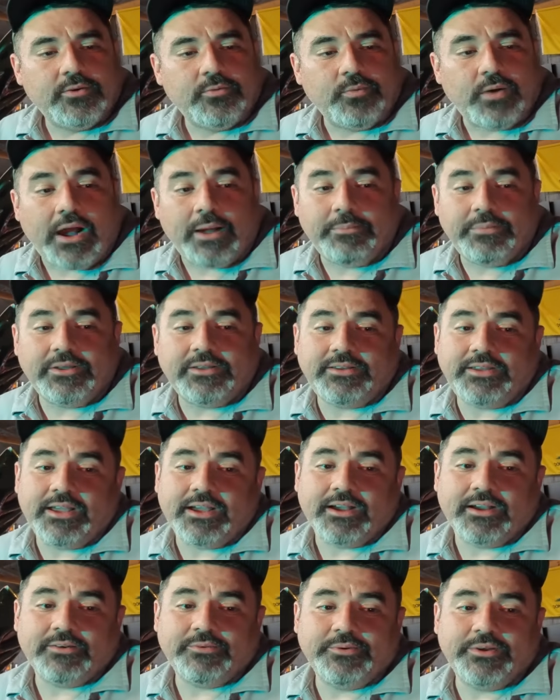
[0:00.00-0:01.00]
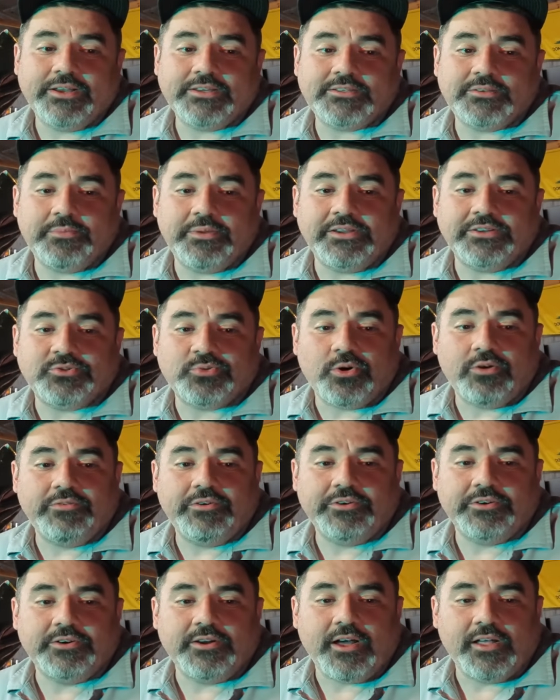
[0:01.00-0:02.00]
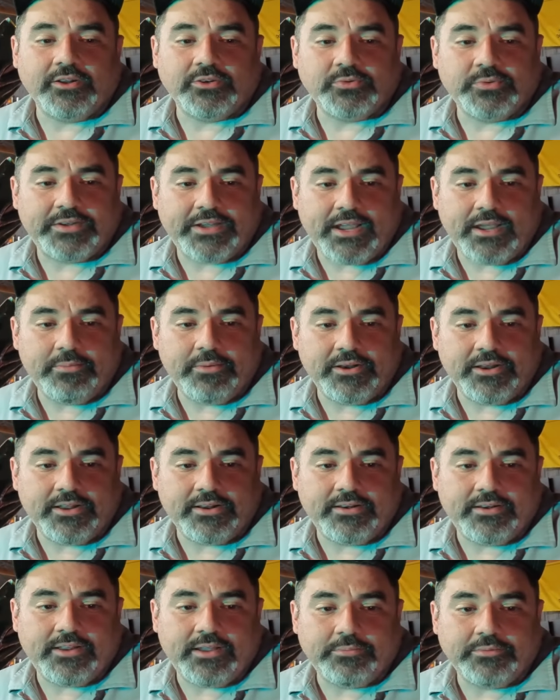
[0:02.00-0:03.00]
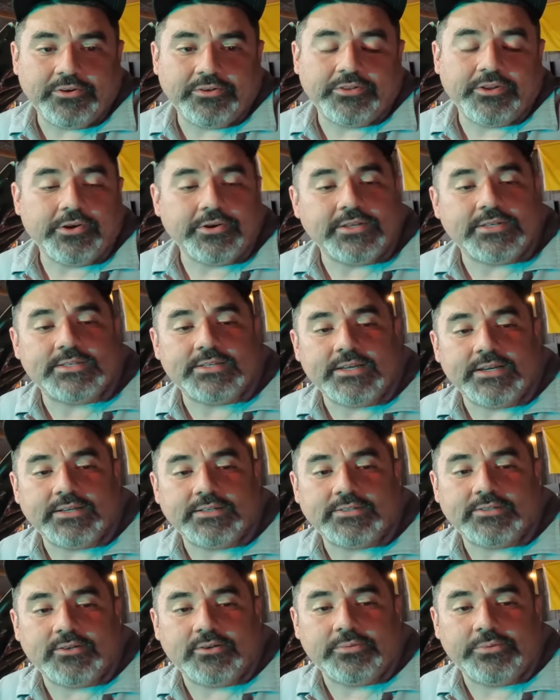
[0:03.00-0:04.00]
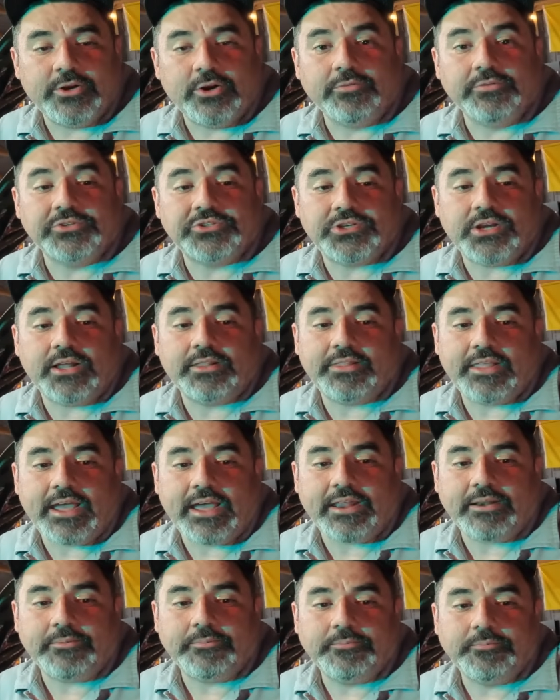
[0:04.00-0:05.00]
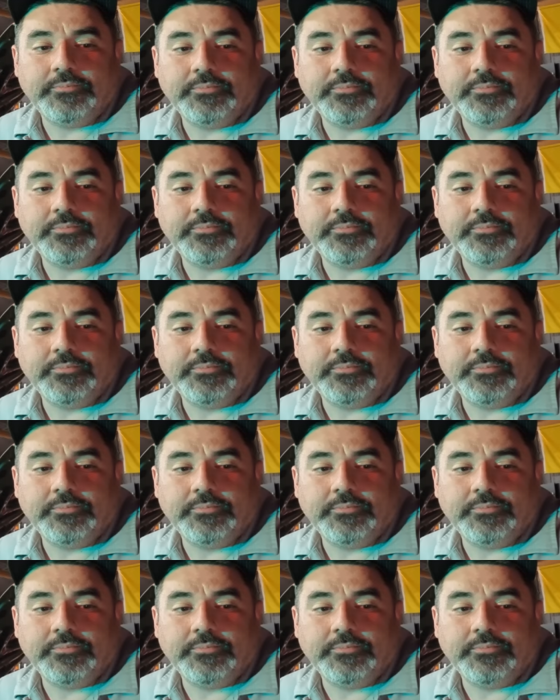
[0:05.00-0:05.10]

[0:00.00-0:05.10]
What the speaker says: Well, we estimated $1,200. We came in at damn near 36, so we overshot that.